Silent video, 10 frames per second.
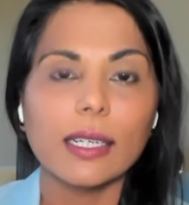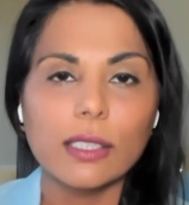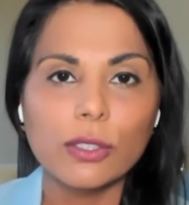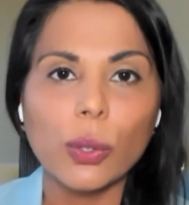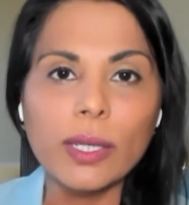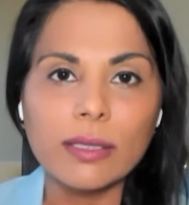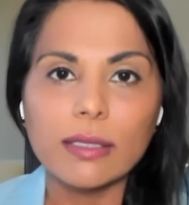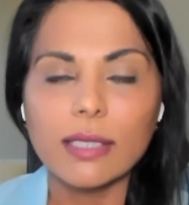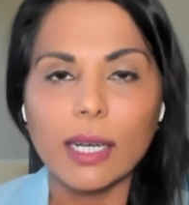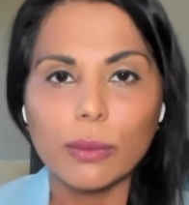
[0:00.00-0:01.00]
The
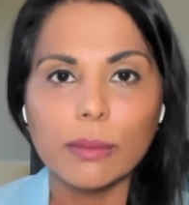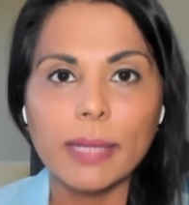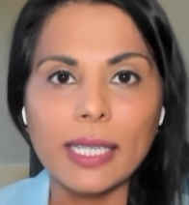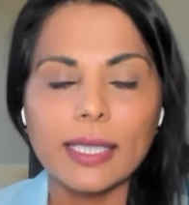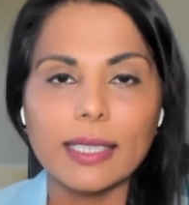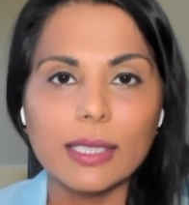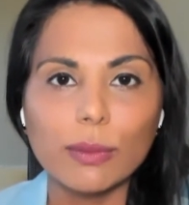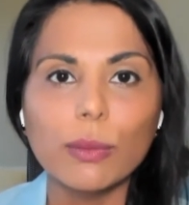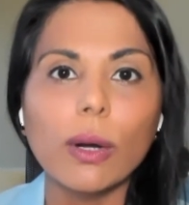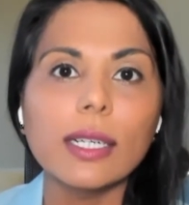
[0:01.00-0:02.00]
choices that we're making is
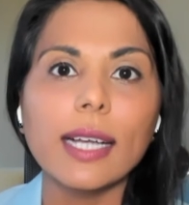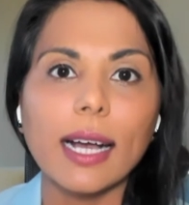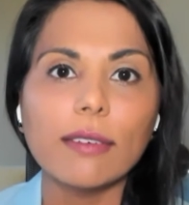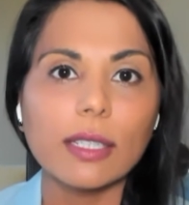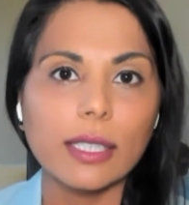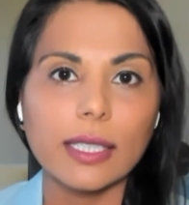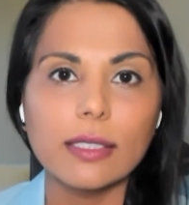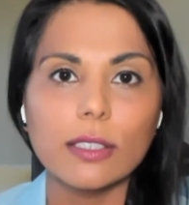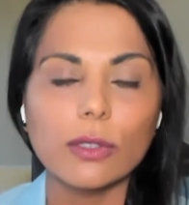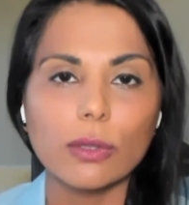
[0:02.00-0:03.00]
we want to have our
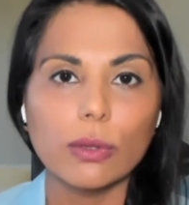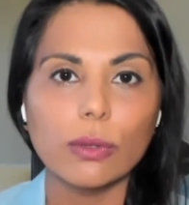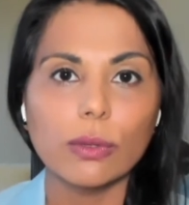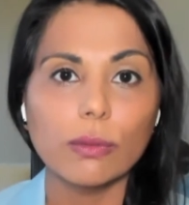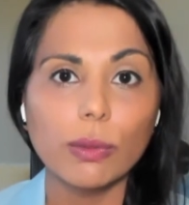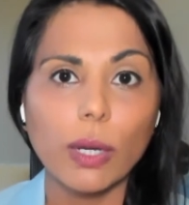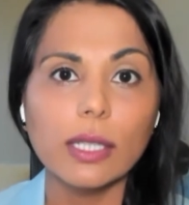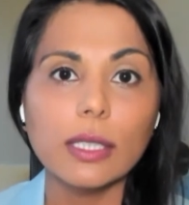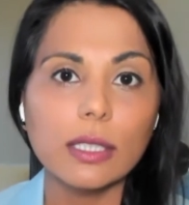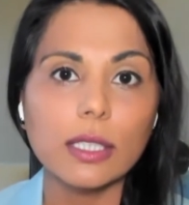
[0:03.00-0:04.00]
kids in school. We
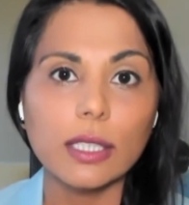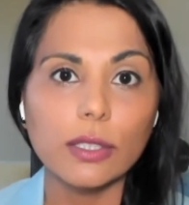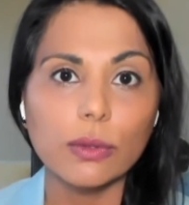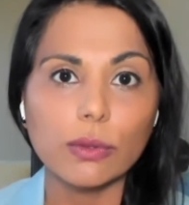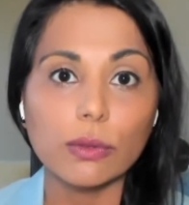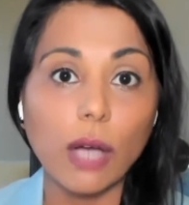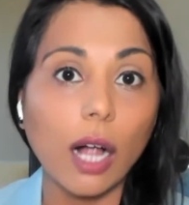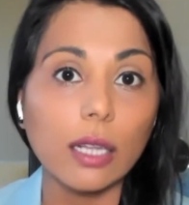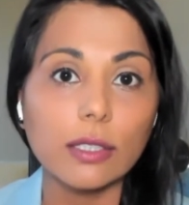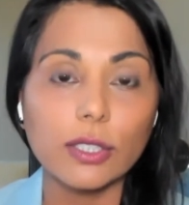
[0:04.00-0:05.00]
want to continue
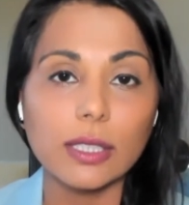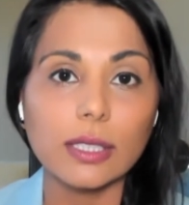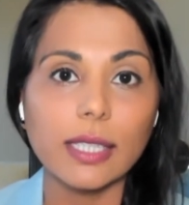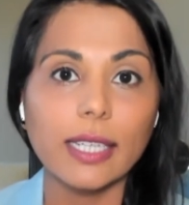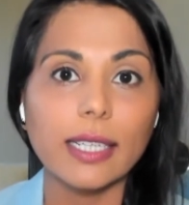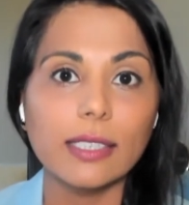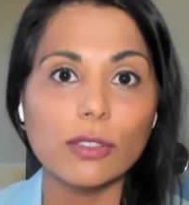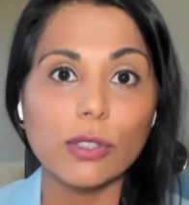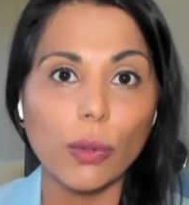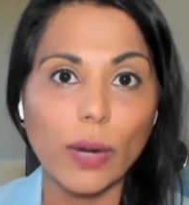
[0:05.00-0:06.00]
colleges. And,
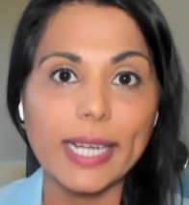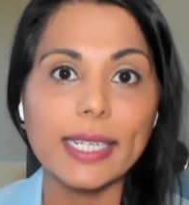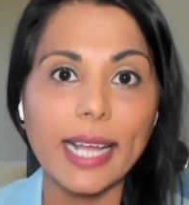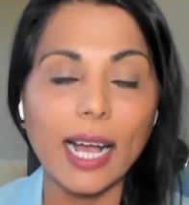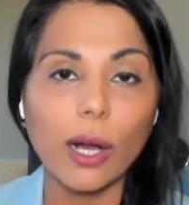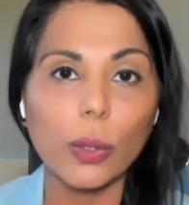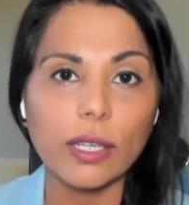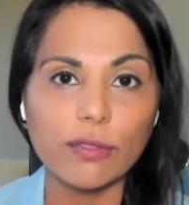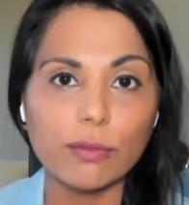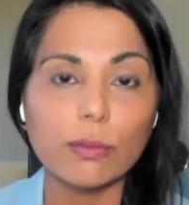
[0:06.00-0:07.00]
and so right now,
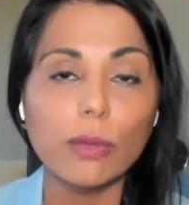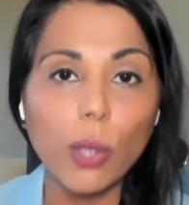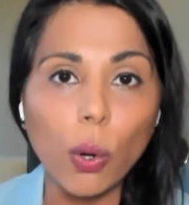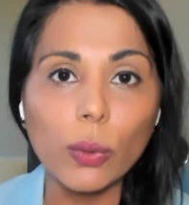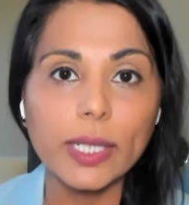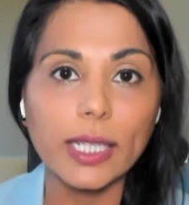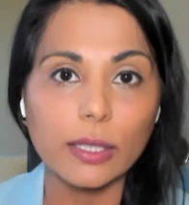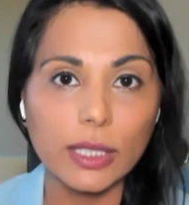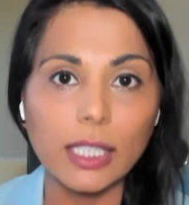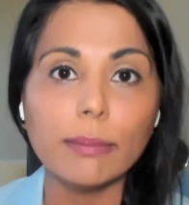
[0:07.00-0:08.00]
if lowering
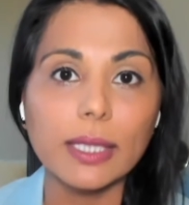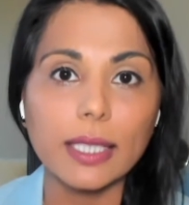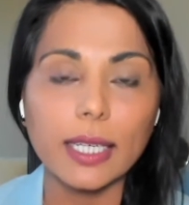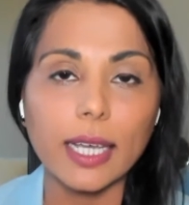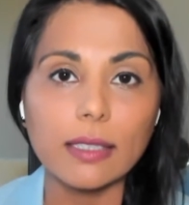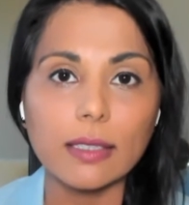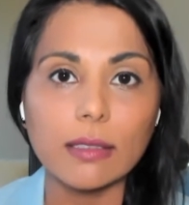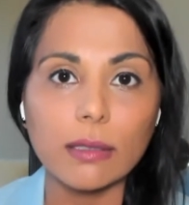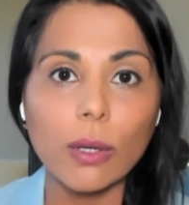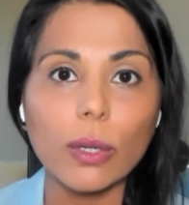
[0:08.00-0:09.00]
or keeping the
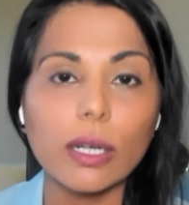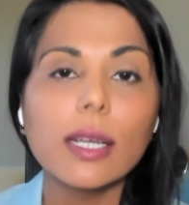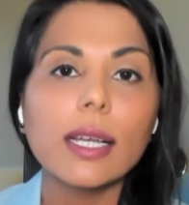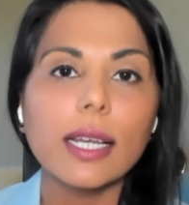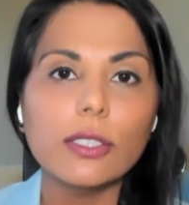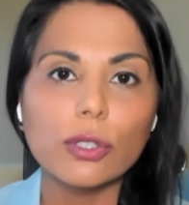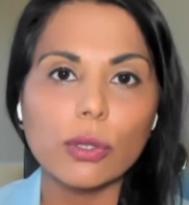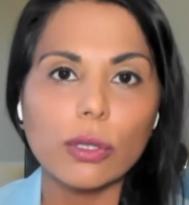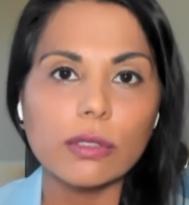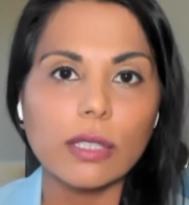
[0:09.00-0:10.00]
cases lower
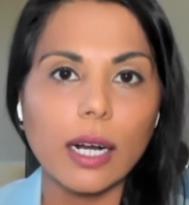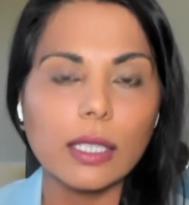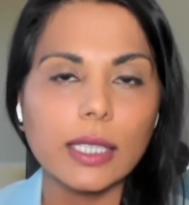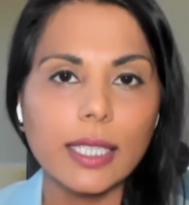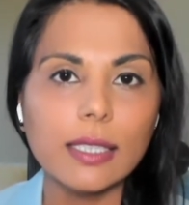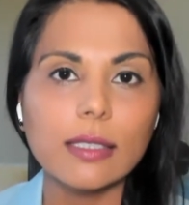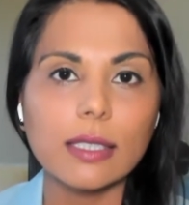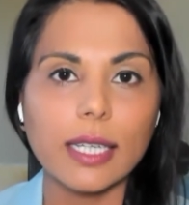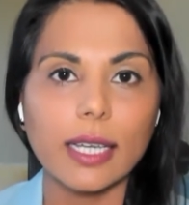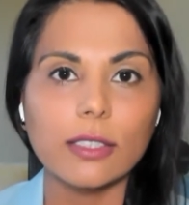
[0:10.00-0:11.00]
ensures that our
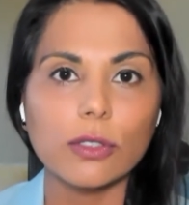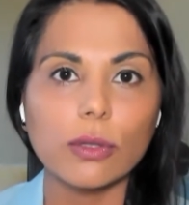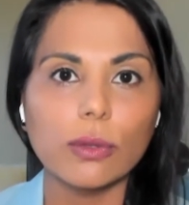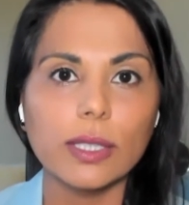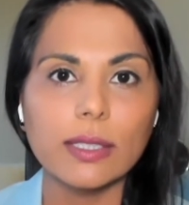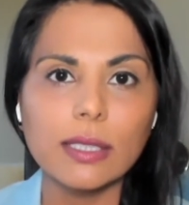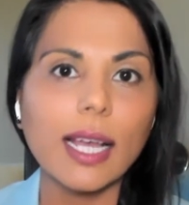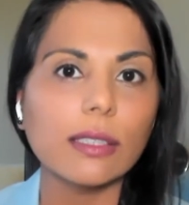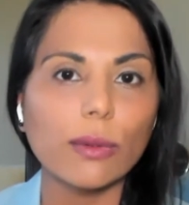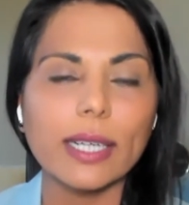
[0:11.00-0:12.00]
kids stay in school, isn't
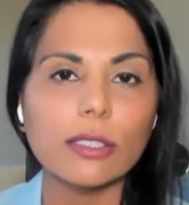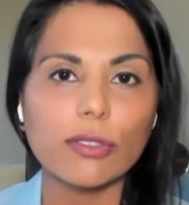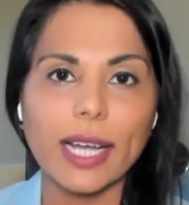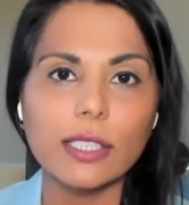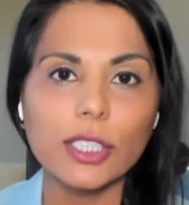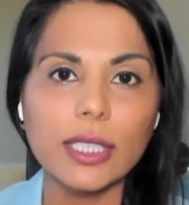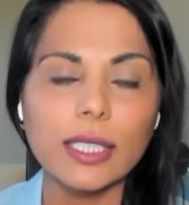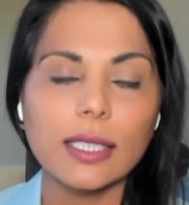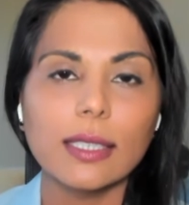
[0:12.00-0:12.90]
that the right strategy?